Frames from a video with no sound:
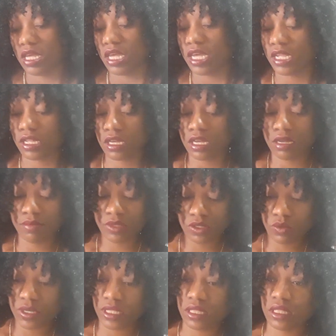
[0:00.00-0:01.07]
It comes
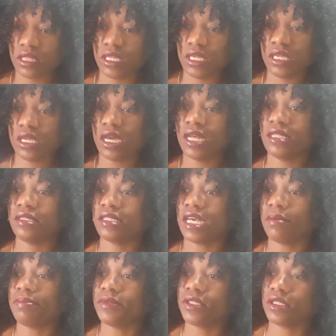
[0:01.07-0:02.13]
with the
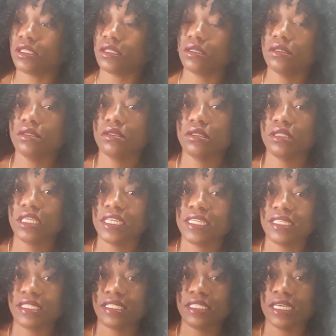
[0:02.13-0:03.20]
adapter, the
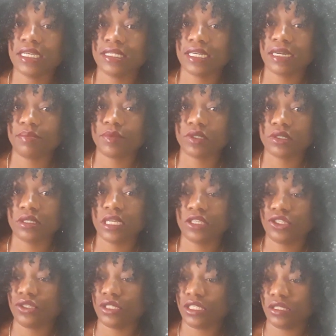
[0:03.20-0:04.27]
AC adapter
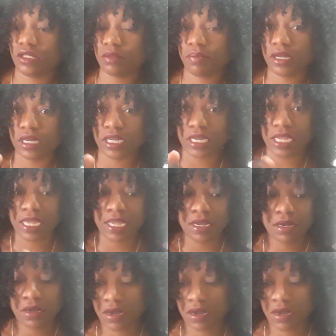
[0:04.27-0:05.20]
that you need to plug it in.